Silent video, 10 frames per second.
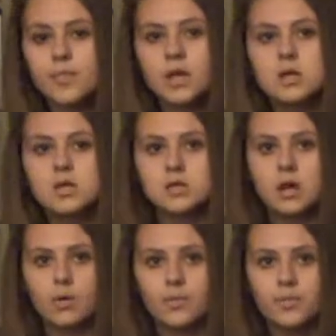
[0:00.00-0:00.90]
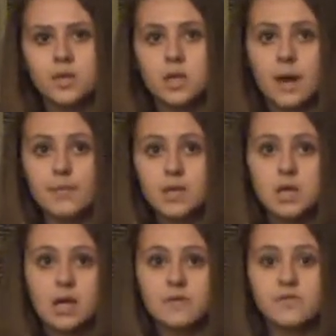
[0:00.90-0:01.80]
name. So, yeah,
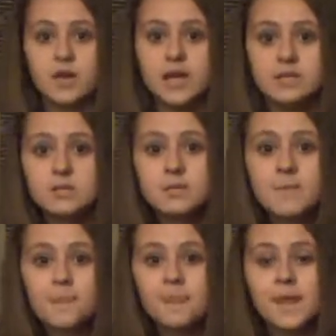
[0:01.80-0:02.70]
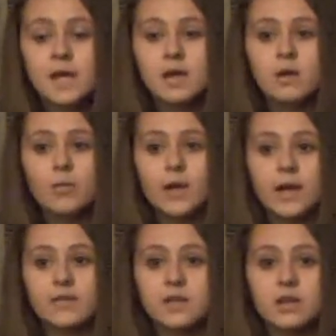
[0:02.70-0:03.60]
me and friend
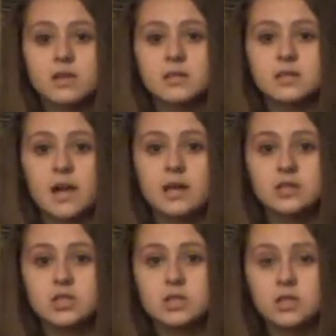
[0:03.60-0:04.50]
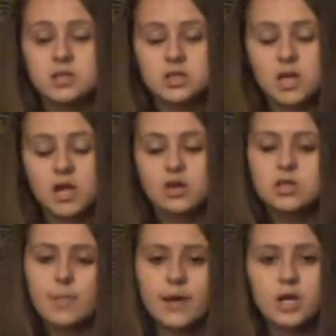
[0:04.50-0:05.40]
went out there and sat, and she said, go
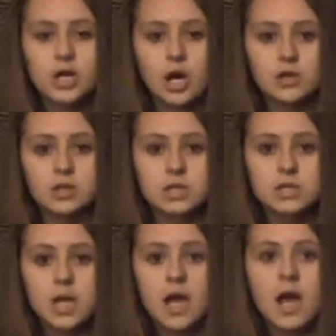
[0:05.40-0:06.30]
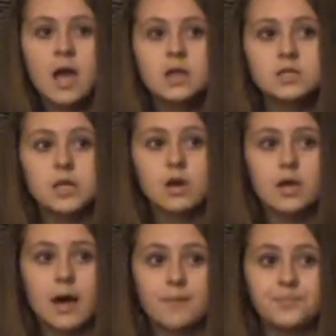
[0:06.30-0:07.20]
sit by your coaches. So,
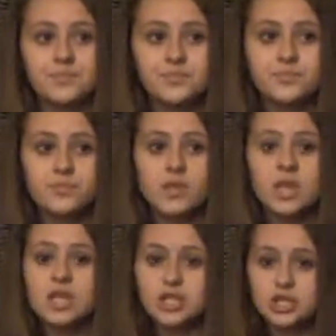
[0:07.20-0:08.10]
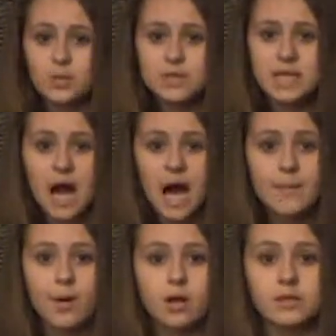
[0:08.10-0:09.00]
yeah, she was
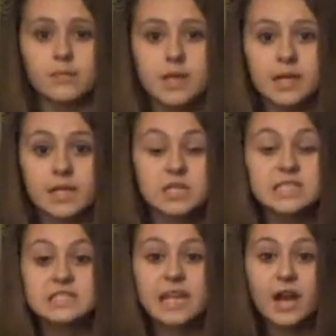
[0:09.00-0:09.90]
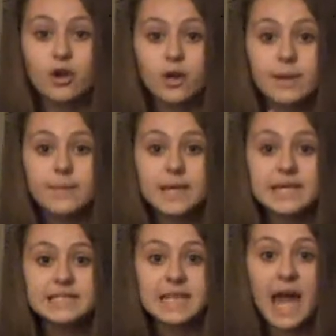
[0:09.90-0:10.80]
eyeballing me, like, staring
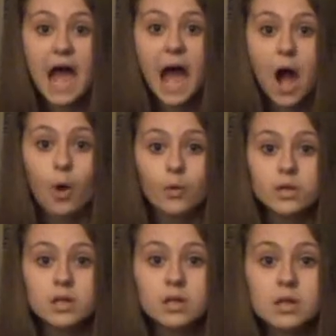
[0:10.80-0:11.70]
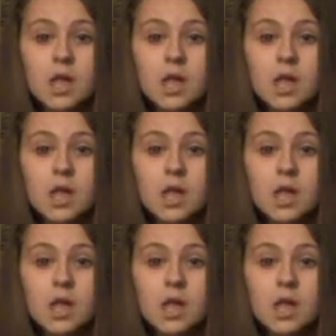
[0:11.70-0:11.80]
me down,